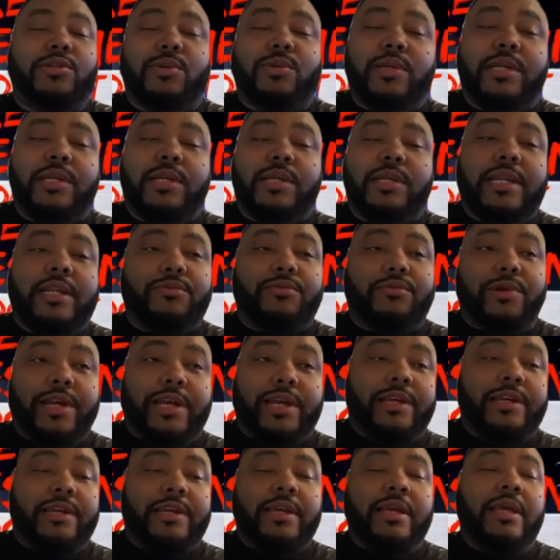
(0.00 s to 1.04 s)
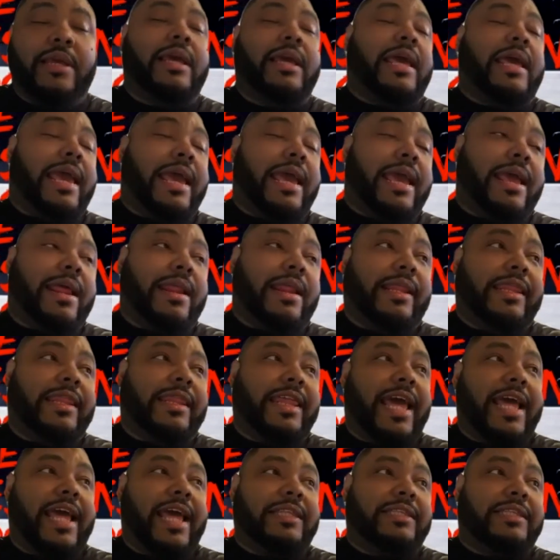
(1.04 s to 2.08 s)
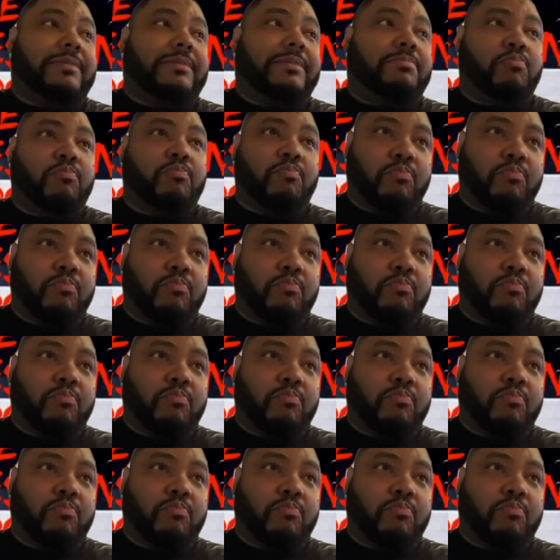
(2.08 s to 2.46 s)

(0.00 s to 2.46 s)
of doing in the ring. And that's